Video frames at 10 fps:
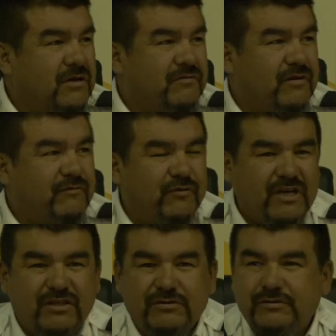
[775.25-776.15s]
Feel
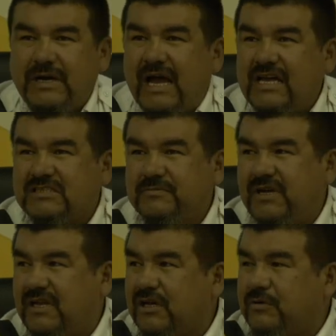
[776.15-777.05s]
free to ask
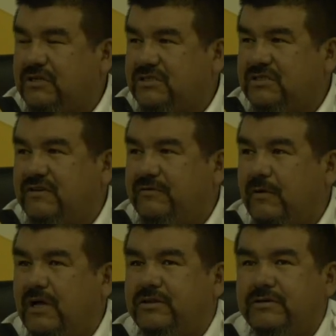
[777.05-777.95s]
me any questions if you
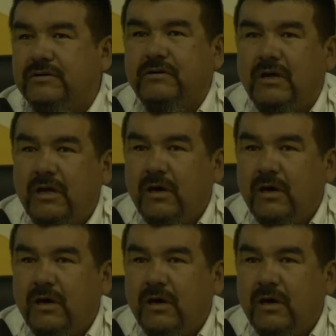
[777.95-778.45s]
want to,